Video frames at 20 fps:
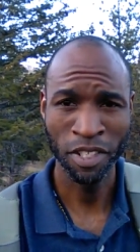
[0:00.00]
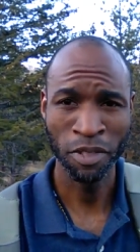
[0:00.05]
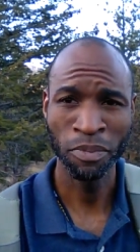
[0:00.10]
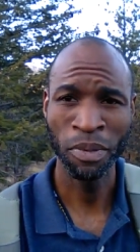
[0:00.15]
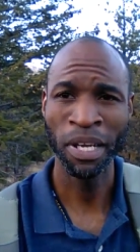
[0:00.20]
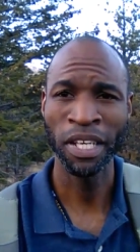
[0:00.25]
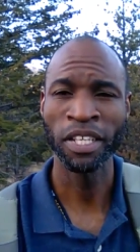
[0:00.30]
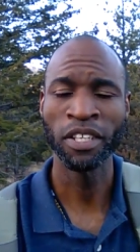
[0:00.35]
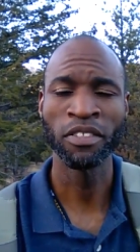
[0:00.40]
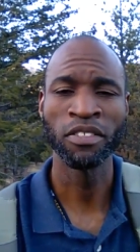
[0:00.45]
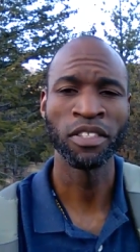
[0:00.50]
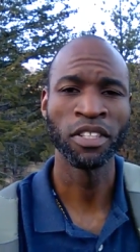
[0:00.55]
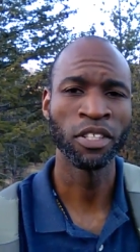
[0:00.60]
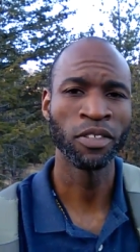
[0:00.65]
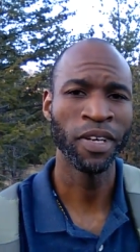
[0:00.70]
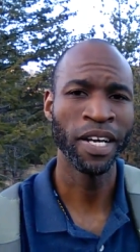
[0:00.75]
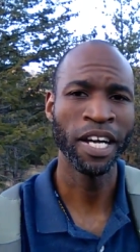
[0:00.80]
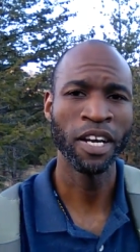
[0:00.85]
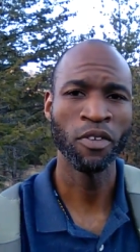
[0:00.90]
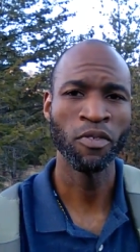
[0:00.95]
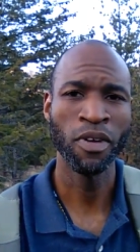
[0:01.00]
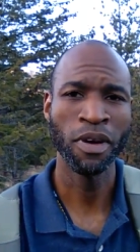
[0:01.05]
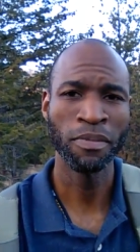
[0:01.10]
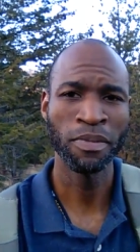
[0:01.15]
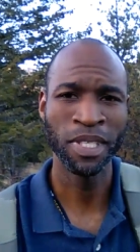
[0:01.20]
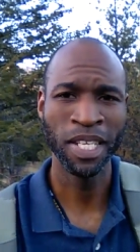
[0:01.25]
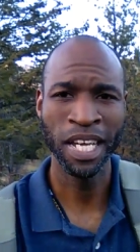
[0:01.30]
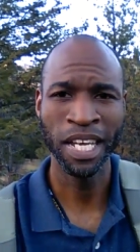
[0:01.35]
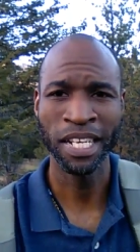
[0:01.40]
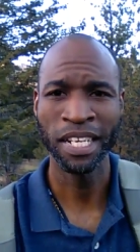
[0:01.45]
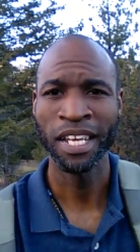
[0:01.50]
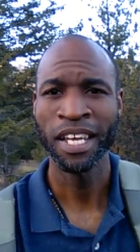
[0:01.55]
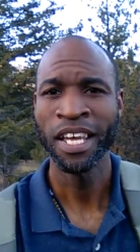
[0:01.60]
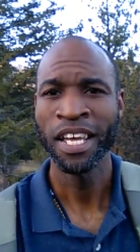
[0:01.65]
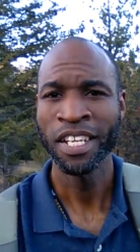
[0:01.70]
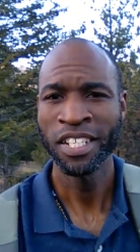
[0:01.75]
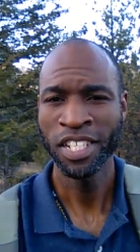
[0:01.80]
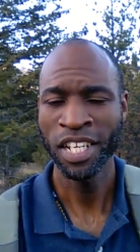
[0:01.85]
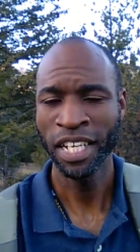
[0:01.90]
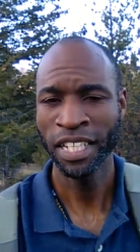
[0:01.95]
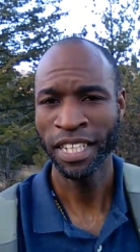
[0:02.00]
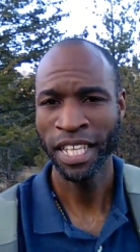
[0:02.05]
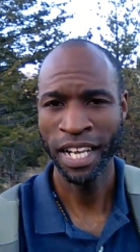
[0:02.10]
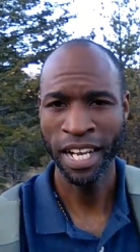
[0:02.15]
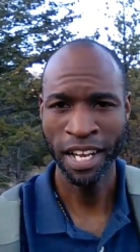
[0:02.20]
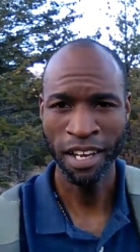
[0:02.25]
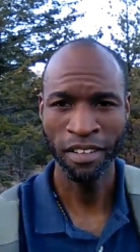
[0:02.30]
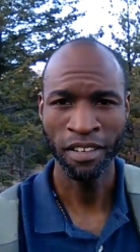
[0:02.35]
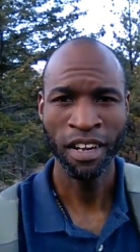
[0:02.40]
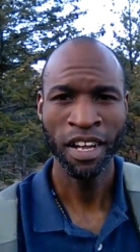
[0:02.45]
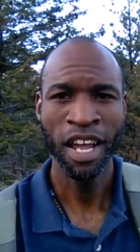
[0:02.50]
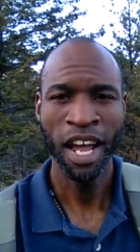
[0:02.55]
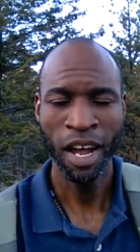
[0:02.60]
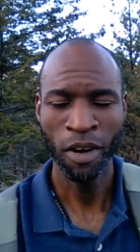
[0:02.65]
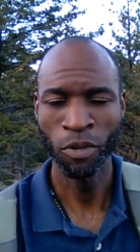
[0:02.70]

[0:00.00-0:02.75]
You could probably go to the Greyhound website, check that out.